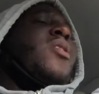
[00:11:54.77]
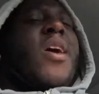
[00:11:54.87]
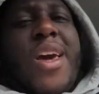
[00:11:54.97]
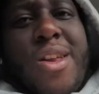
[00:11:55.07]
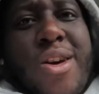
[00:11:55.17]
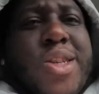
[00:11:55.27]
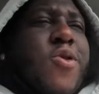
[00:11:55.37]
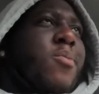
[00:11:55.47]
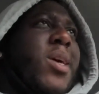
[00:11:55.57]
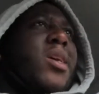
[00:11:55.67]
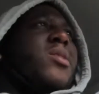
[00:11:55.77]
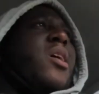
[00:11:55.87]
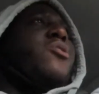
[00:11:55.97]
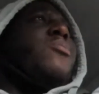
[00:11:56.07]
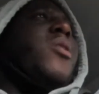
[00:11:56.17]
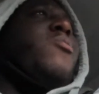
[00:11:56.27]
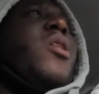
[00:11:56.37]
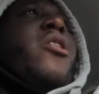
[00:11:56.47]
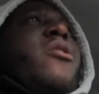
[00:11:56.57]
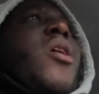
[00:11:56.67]
And you know, it's a repeated cycle, man. We
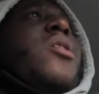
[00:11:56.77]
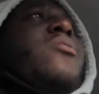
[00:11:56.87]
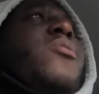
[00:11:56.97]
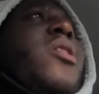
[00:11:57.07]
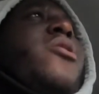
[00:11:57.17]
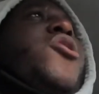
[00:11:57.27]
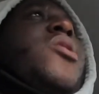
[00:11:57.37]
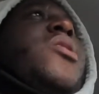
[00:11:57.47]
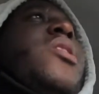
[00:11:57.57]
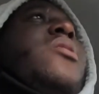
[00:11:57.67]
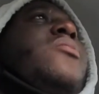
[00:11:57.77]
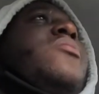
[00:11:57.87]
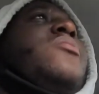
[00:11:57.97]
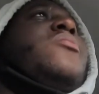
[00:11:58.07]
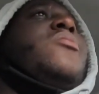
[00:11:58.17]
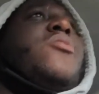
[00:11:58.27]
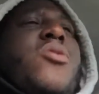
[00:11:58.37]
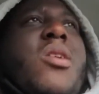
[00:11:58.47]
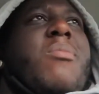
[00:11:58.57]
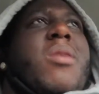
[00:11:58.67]
out here grinding. We out here trying to get it,
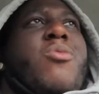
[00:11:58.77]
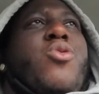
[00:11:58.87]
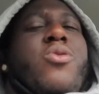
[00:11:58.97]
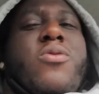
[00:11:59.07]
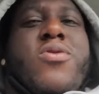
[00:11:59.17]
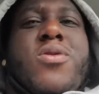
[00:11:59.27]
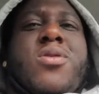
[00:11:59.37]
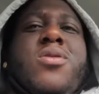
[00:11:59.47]
trying to make moves,